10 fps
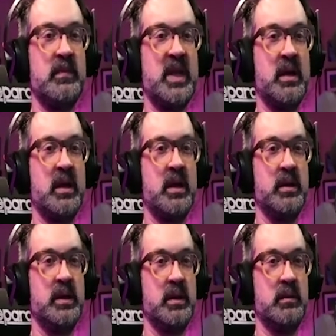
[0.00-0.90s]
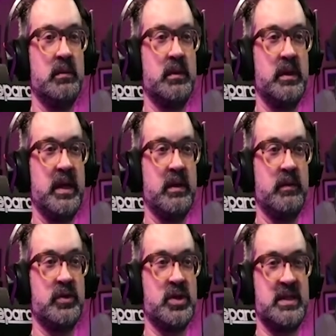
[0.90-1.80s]
uh, you know,
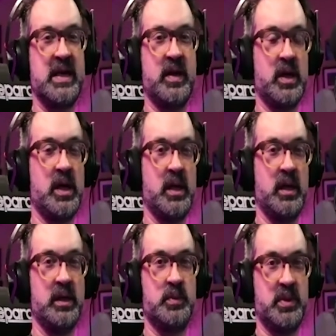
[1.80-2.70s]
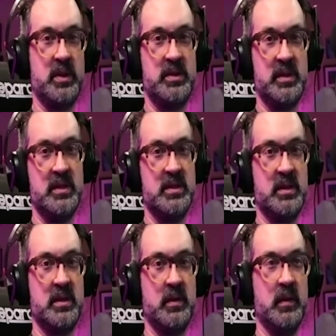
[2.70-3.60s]
just out of college person
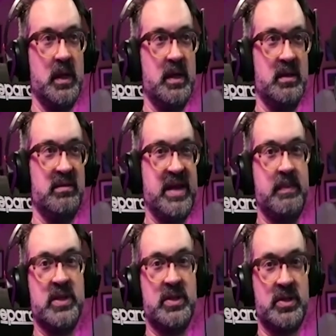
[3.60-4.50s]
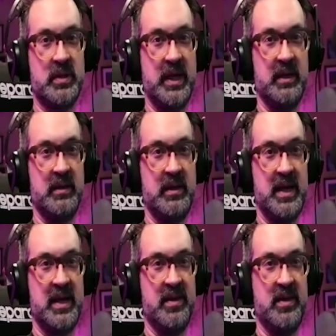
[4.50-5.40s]
to demonstrate
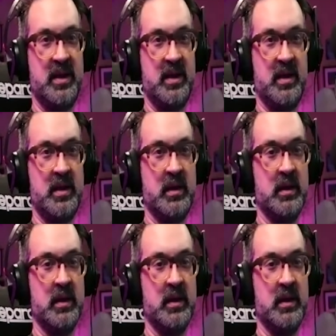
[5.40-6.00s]
that they're